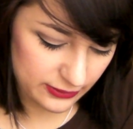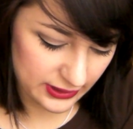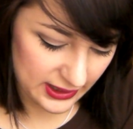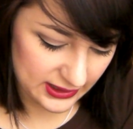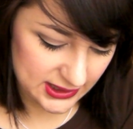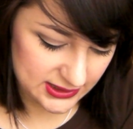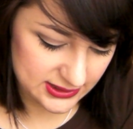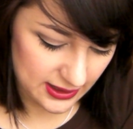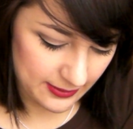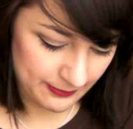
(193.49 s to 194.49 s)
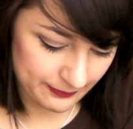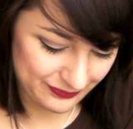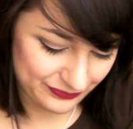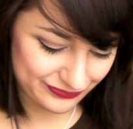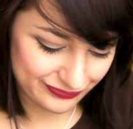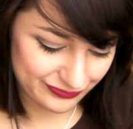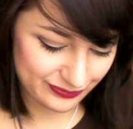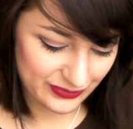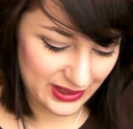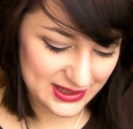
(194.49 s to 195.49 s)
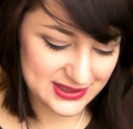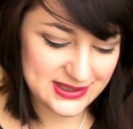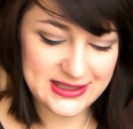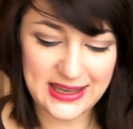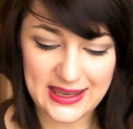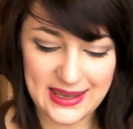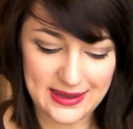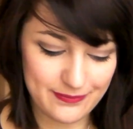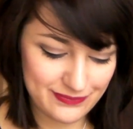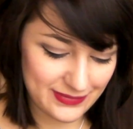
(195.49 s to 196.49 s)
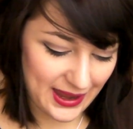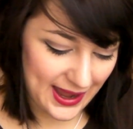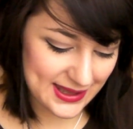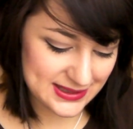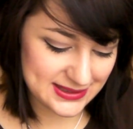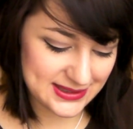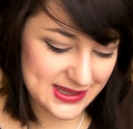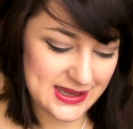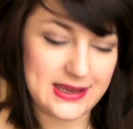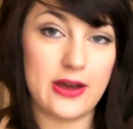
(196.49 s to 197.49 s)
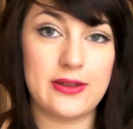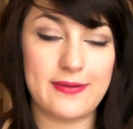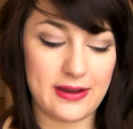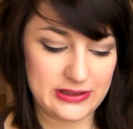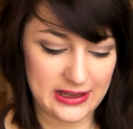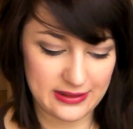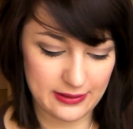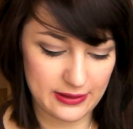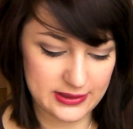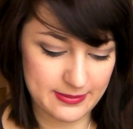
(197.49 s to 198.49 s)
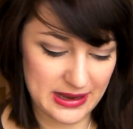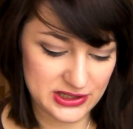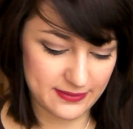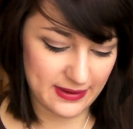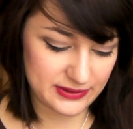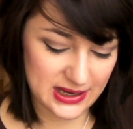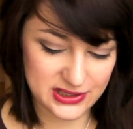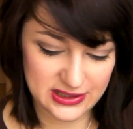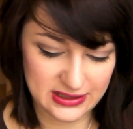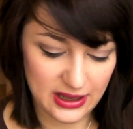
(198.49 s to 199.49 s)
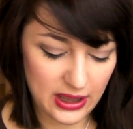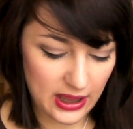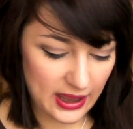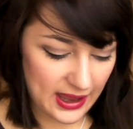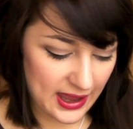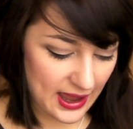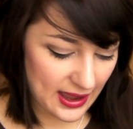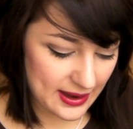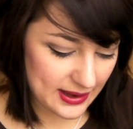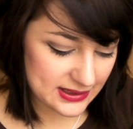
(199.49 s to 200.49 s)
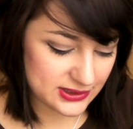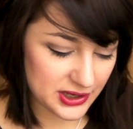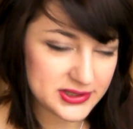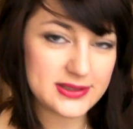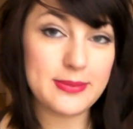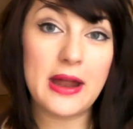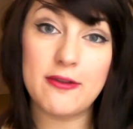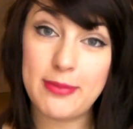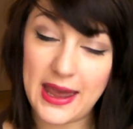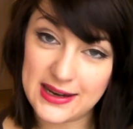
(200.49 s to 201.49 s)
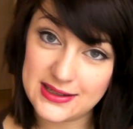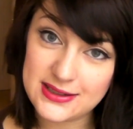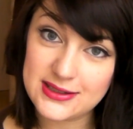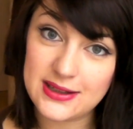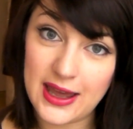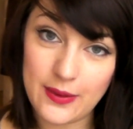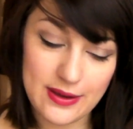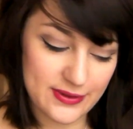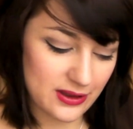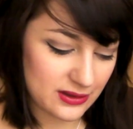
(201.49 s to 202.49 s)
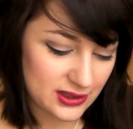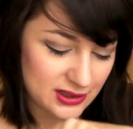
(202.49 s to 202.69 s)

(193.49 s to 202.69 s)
like it's as sticky as the other as the matching foundation. It does smell of paint, however.